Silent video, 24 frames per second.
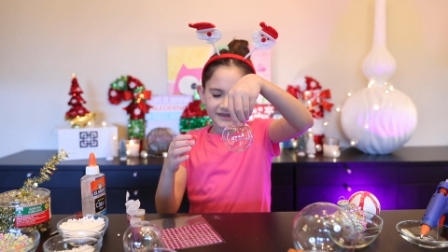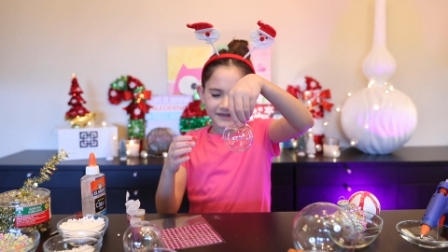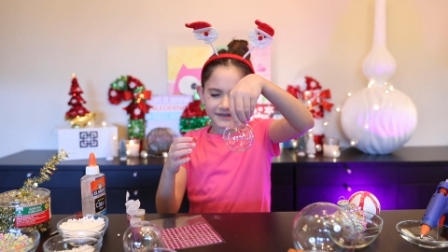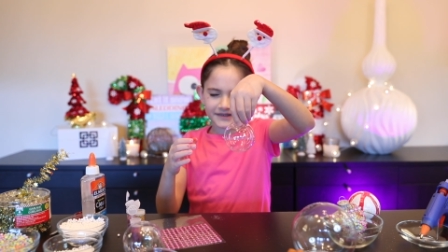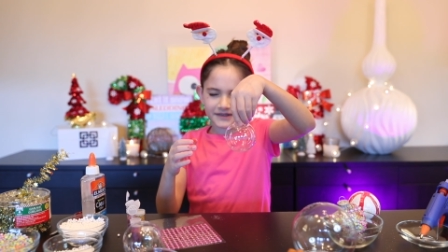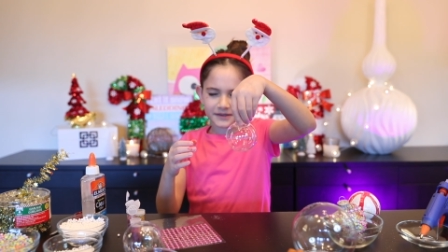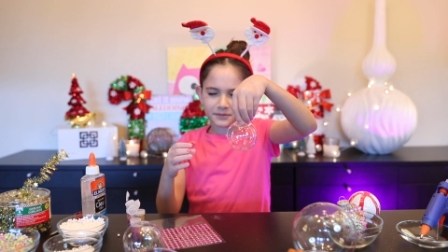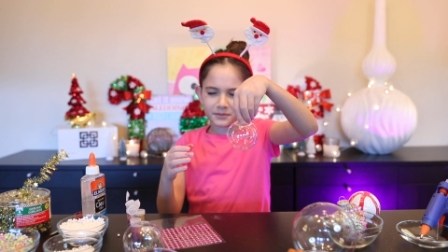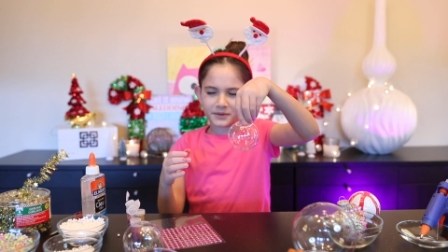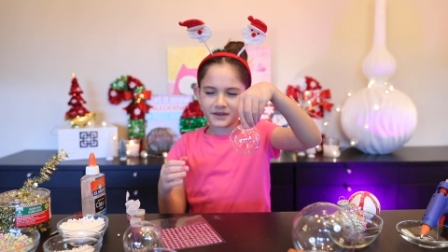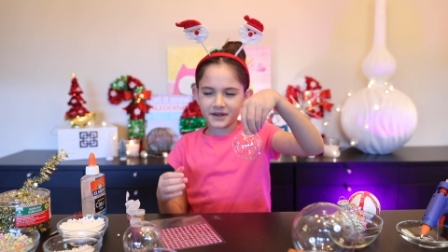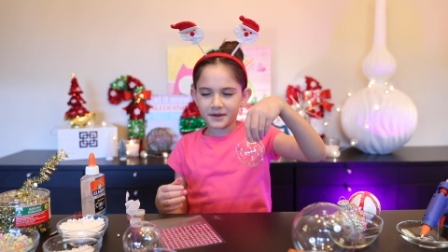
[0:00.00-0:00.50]
it's
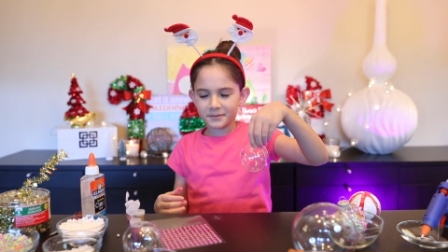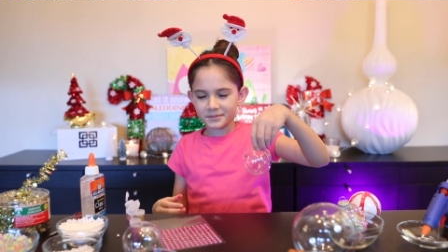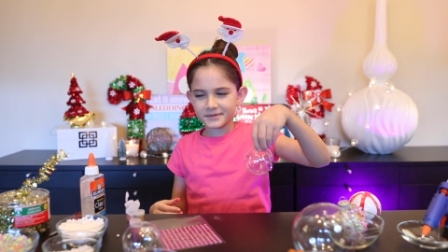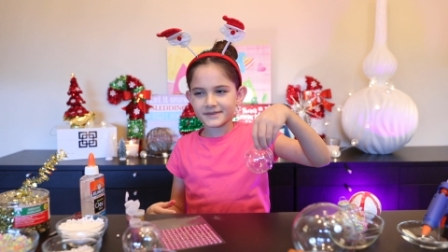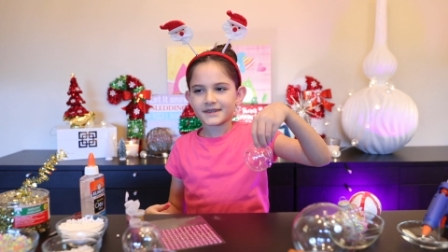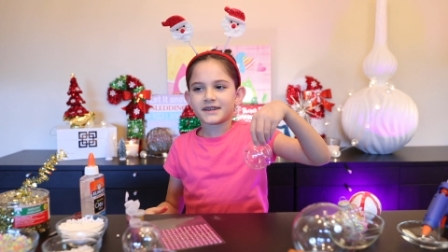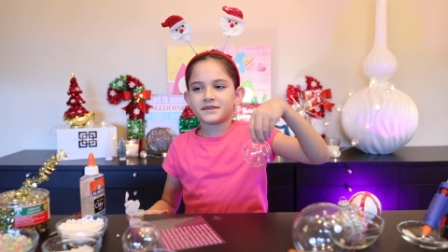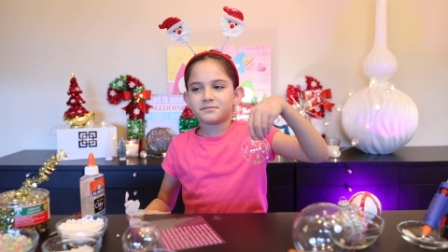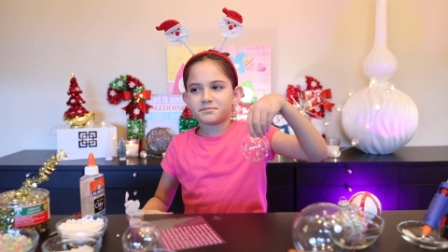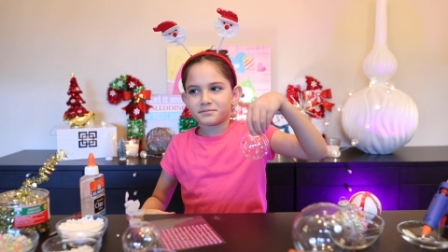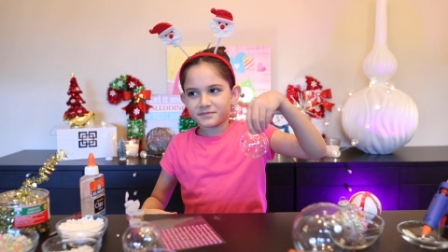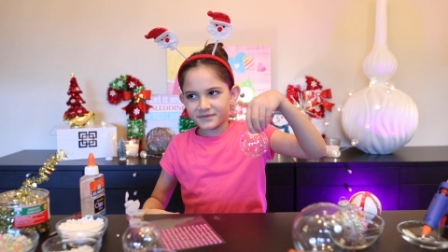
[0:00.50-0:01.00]
gonna be
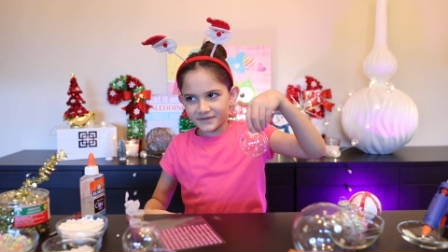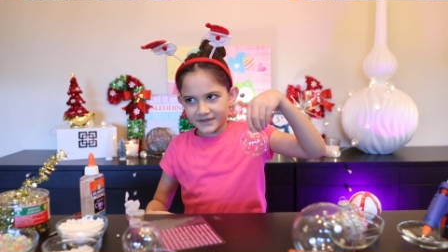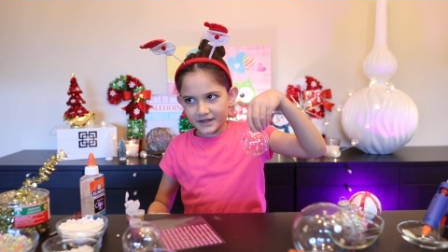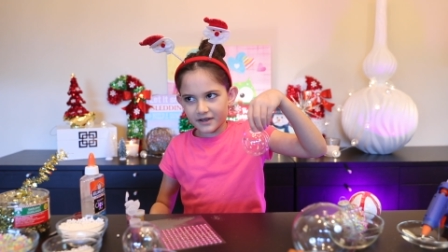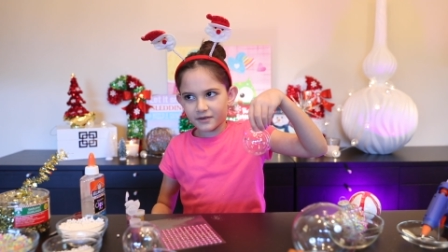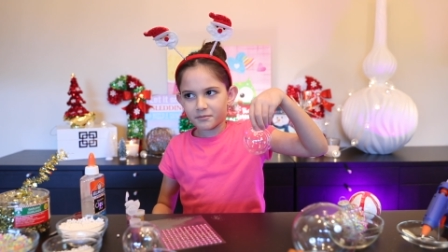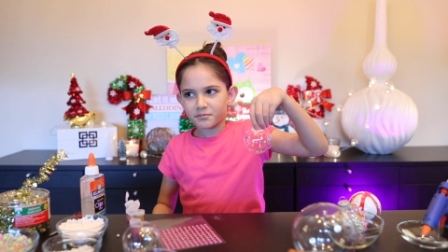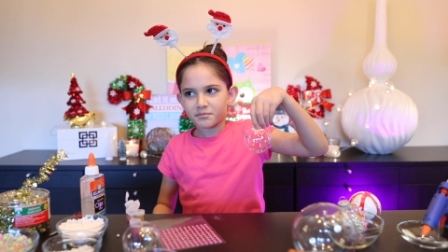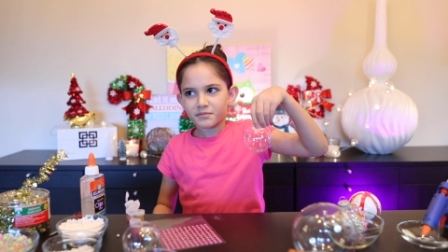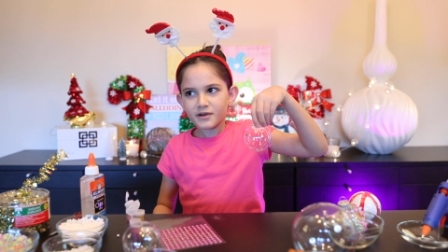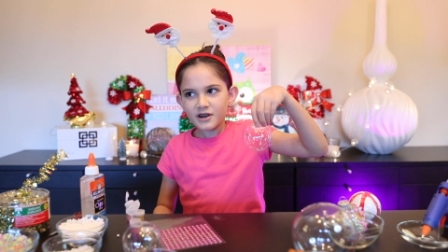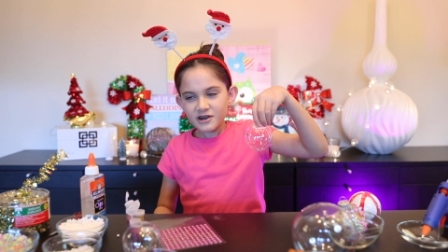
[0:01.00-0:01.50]
upside
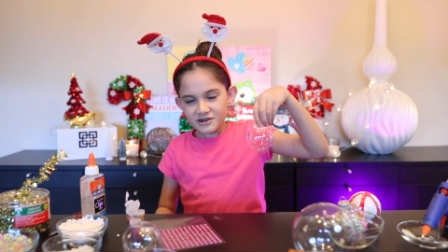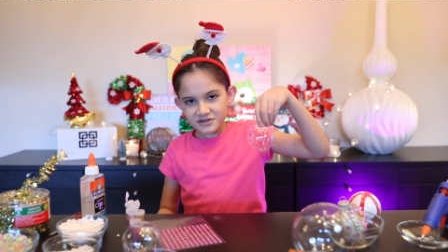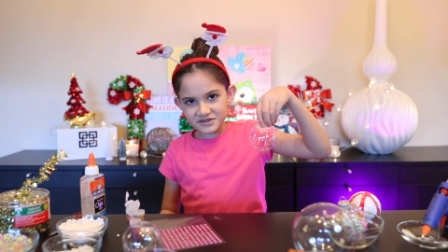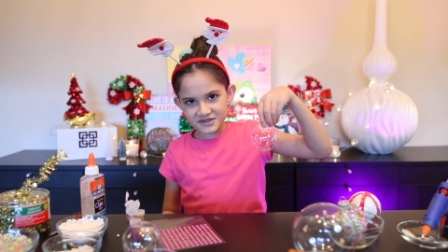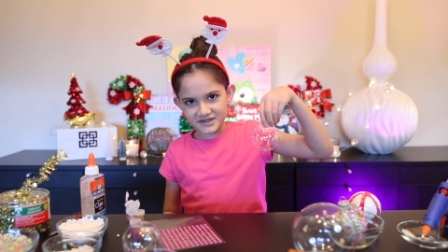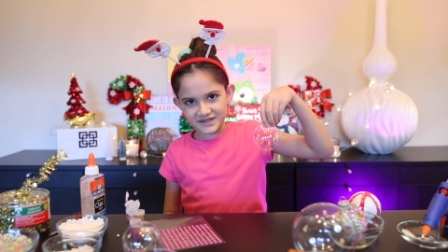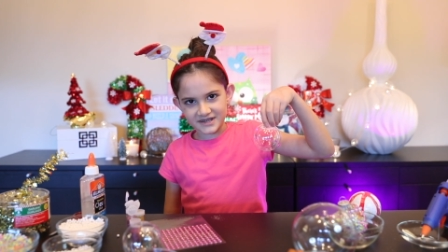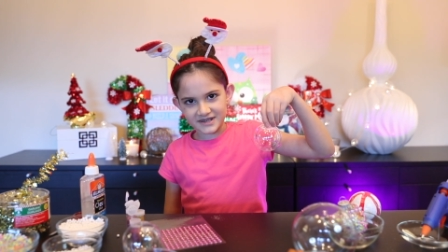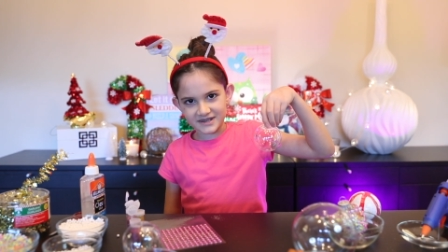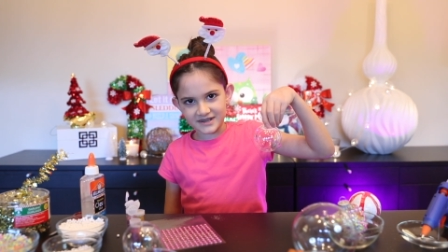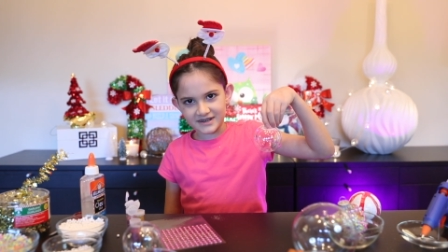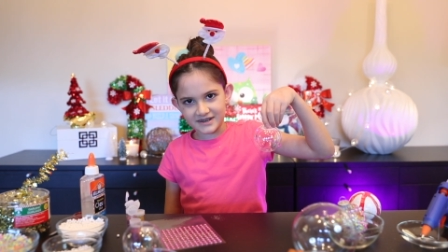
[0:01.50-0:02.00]
down
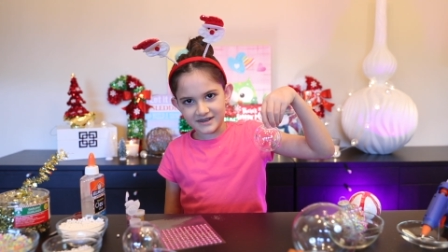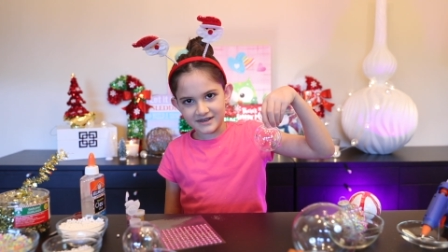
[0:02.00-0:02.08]
person.